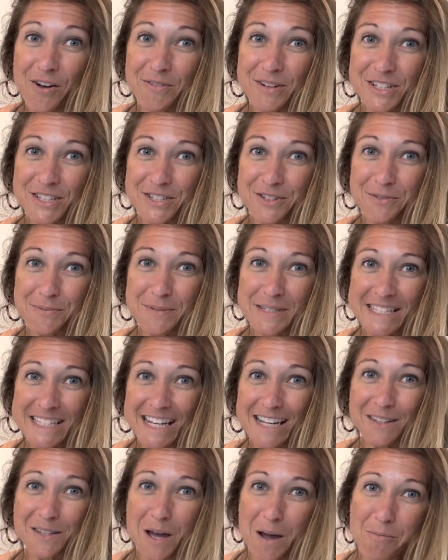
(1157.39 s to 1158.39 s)
which you'll be seeing
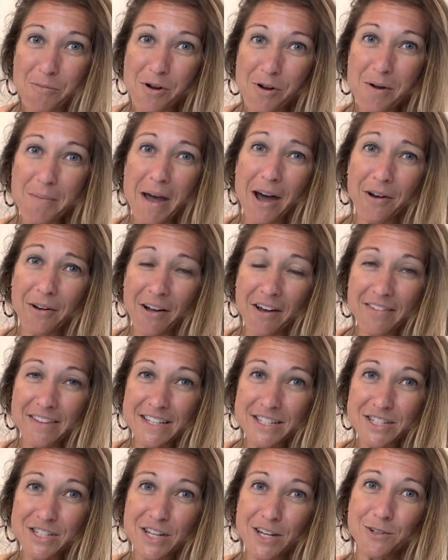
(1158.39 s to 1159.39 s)
a lot more about on
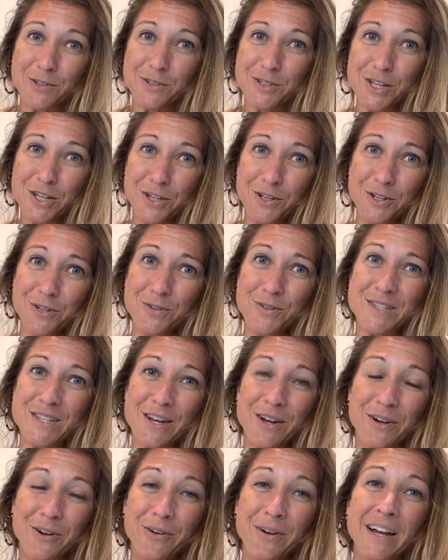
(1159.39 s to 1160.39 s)
this channel too.
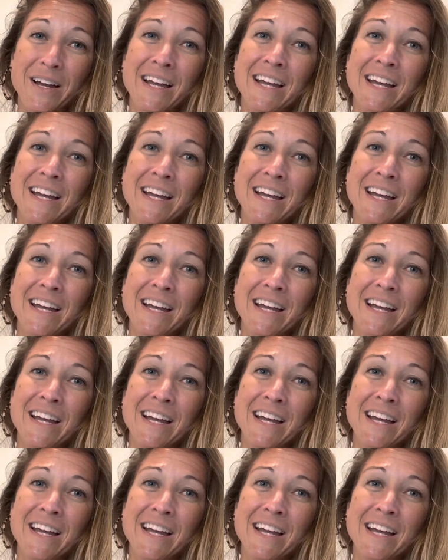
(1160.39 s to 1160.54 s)
So